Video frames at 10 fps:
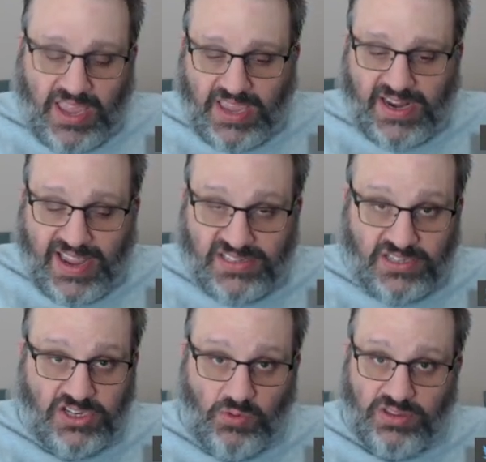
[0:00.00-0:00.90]
It has to
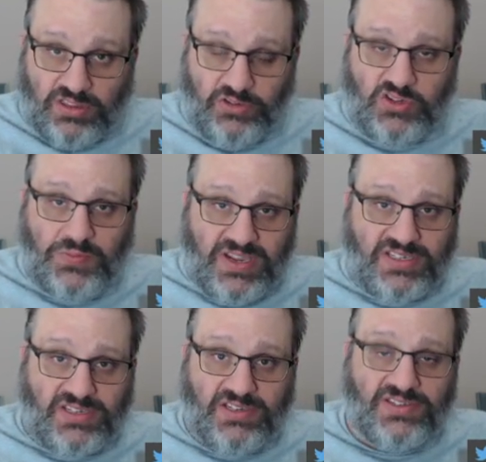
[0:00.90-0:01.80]
do with loose
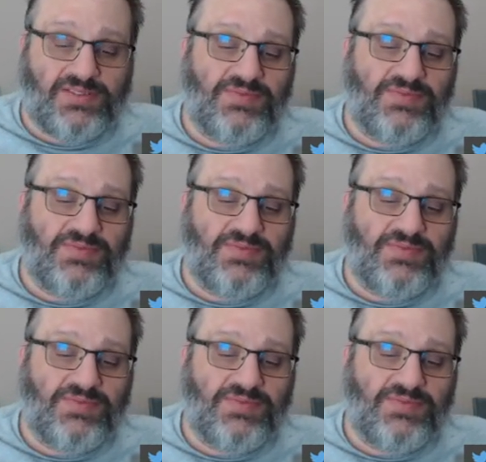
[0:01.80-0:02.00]
pieces.